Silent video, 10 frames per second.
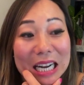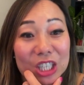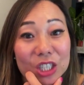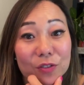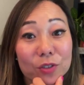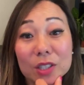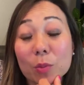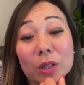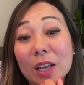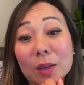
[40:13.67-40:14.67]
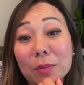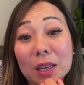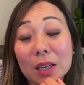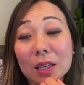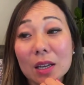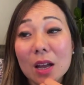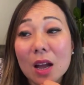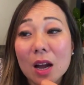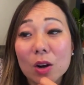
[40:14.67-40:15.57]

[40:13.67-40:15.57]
gosh, for someone like me